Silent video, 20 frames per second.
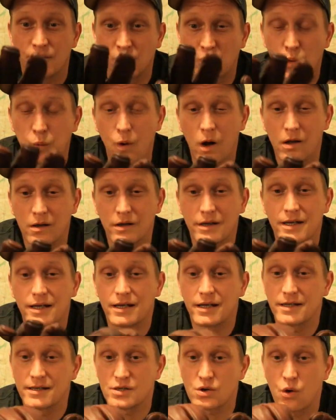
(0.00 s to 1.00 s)
The
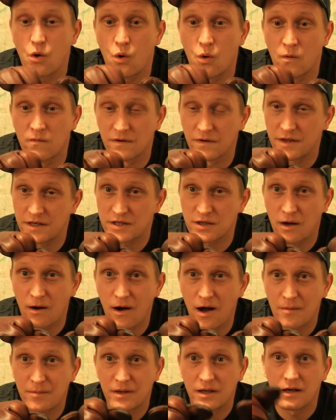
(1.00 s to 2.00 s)
quality is over the
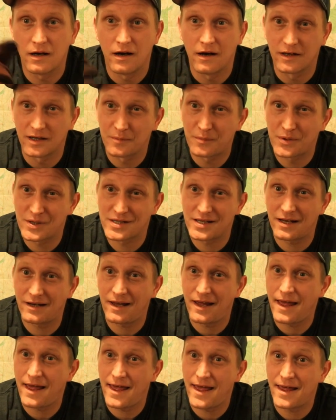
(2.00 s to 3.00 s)
top, 100%
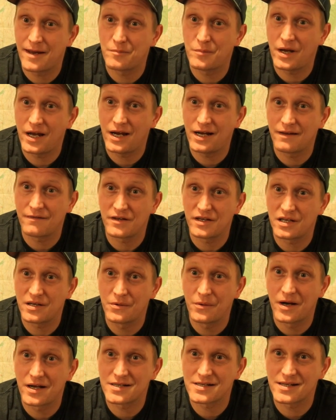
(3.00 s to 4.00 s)
handmade in the
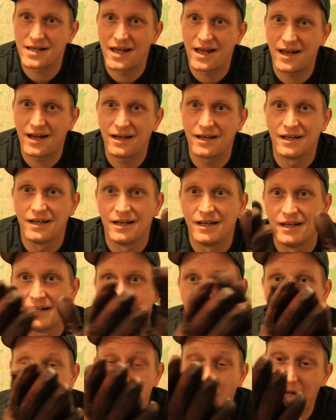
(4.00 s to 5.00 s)
USA
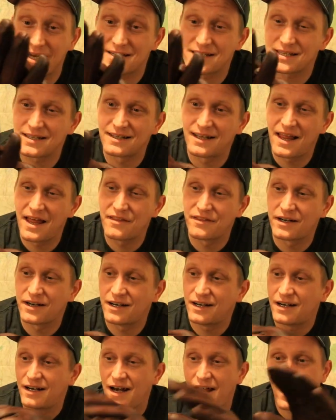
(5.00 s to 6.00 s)
bison
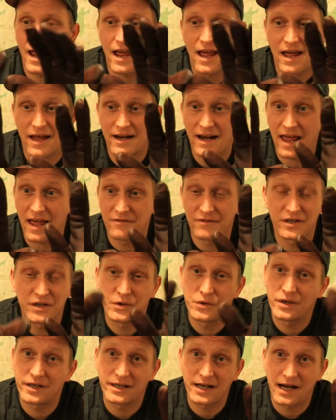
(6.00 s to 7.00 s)
leather, and heavy
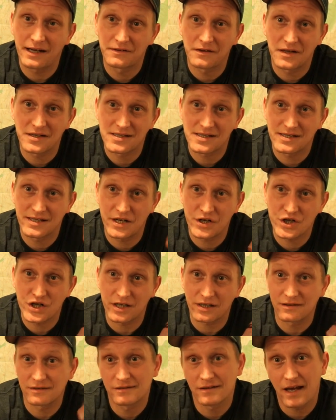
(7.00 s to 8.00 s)
duty nylon
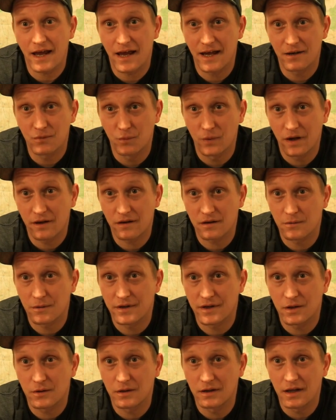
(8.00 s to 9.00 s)
stitching, and with or
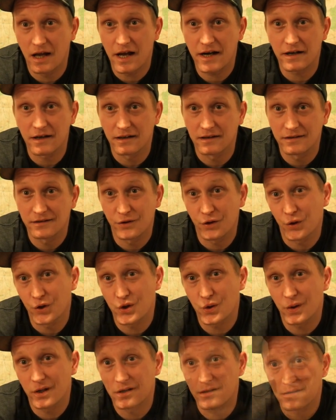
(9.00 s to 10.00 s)
without a liner. Your
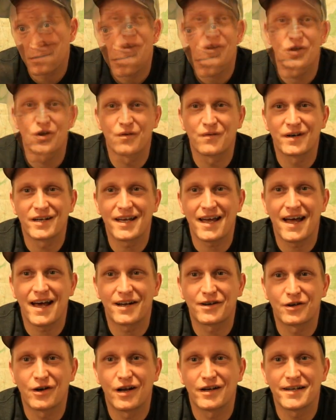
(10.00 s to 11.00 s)
choice. Head on over to
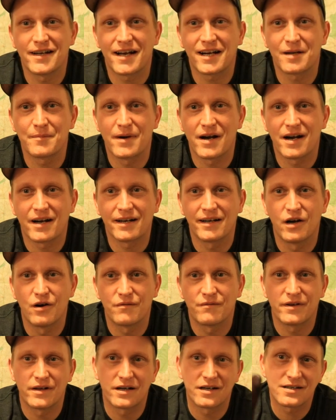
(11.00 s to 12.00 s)
Adirondack American
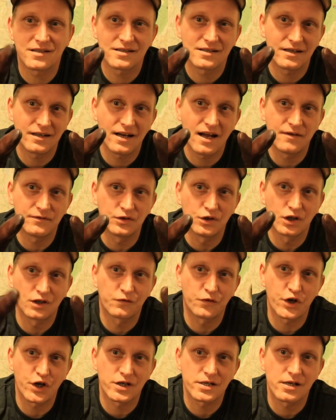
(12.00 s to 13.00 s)
Outfitters and have a look
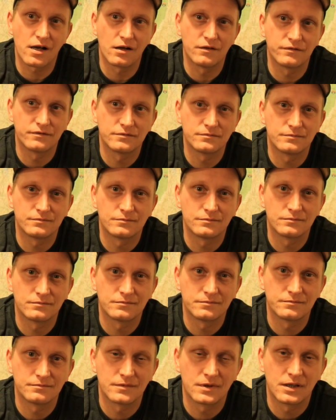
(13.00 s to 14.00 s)
for yourself.
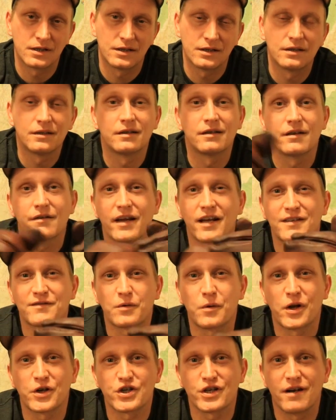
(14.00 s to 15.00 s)
Thanks
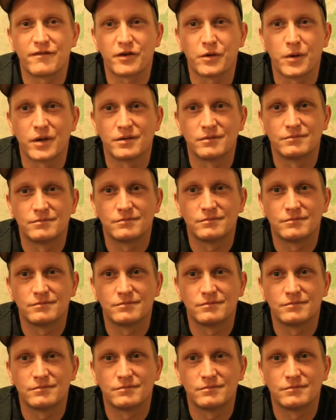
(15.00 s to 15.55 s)
for watching, everyone.